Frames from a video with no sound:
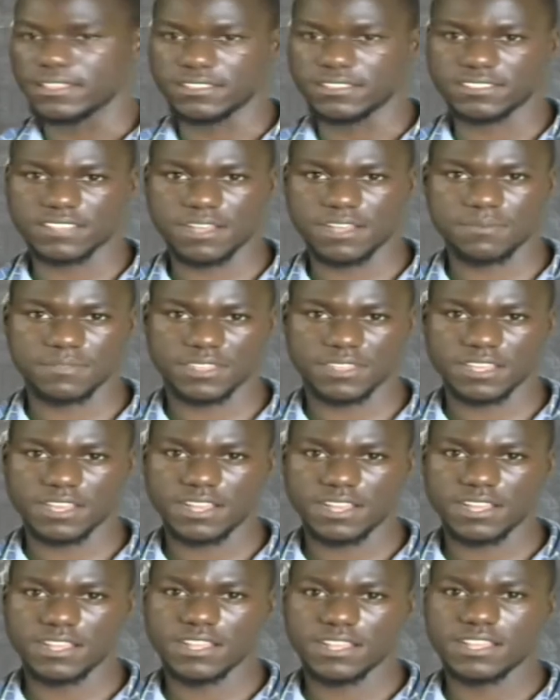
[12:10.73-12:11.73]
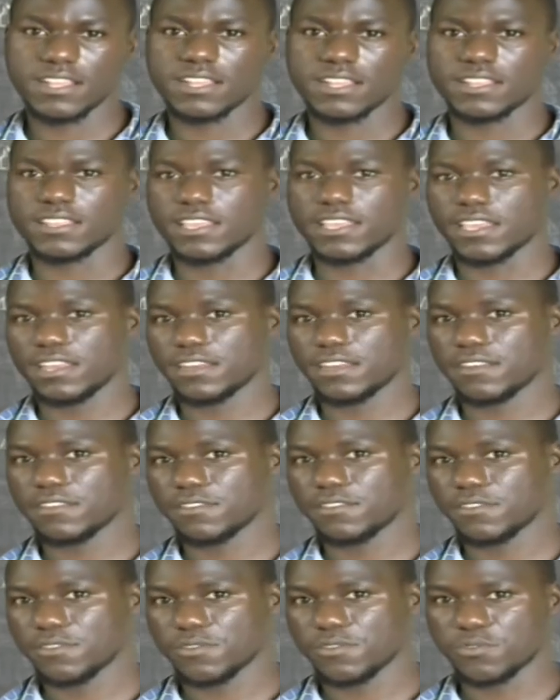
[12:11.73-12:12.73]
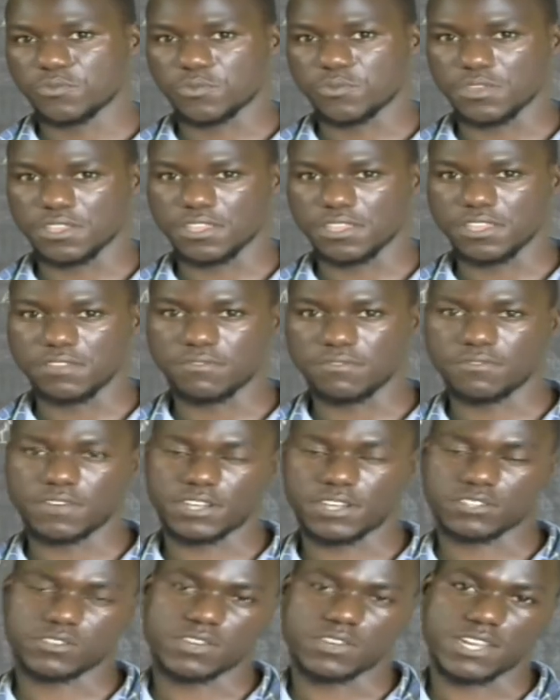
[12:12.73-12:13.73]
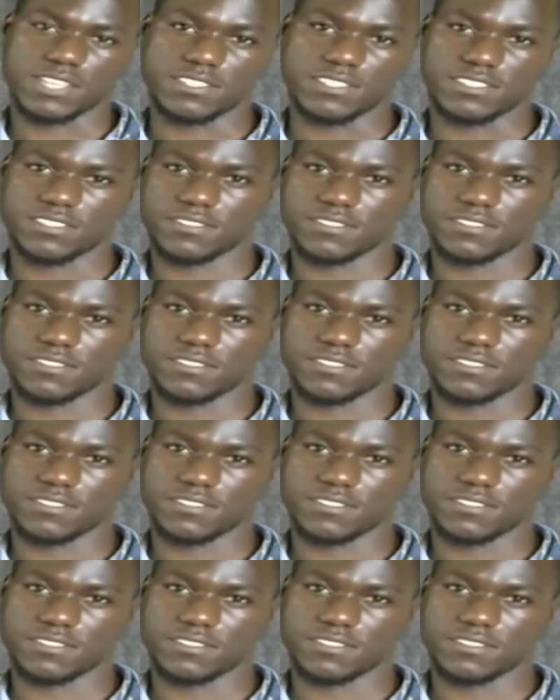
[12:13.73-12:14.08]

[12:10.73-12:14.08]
sum there. Then we factorize.